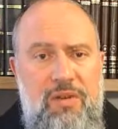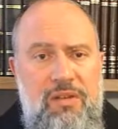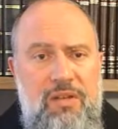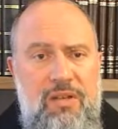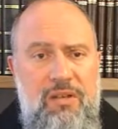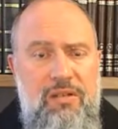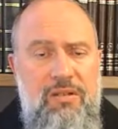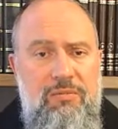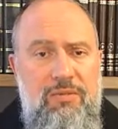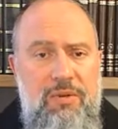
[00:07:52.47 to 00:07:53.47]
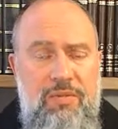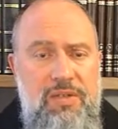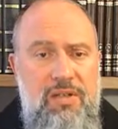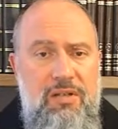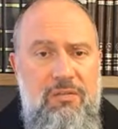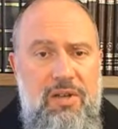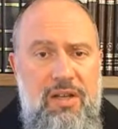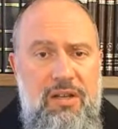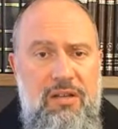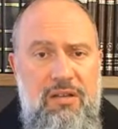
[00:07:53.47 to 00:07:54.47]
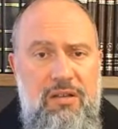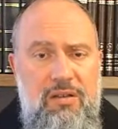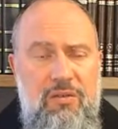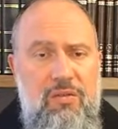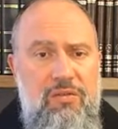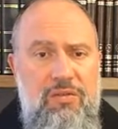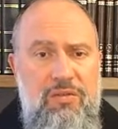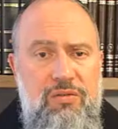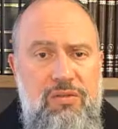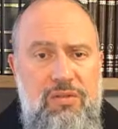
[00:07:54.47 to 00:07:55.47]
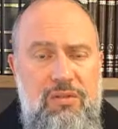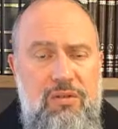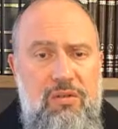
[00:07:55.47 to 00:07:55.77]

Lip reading: by to be represented by that letter, and all the Jews,